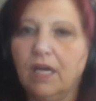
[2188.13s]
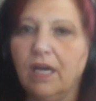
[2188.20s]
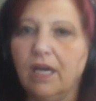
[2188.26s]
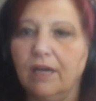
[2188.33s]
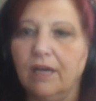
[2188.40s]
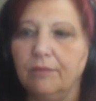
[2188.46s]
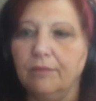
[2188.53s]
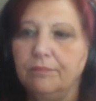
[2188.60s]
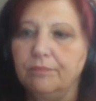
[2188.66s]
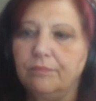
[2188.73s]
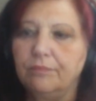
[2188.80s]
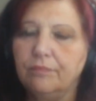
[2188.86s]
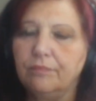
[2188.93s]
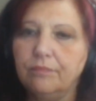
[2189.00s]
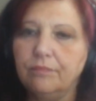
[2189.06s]
Um,
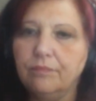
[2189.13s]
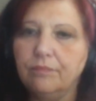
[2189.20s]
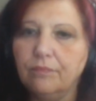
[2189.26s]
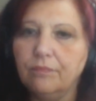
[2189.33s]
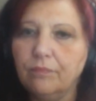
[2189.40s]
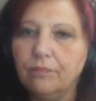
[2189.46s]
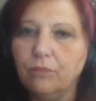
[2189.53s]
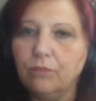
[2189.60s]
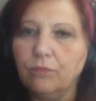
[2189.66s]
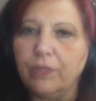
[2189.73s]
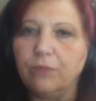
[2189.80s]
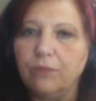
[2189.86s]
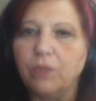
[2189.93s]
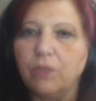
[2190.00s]
we,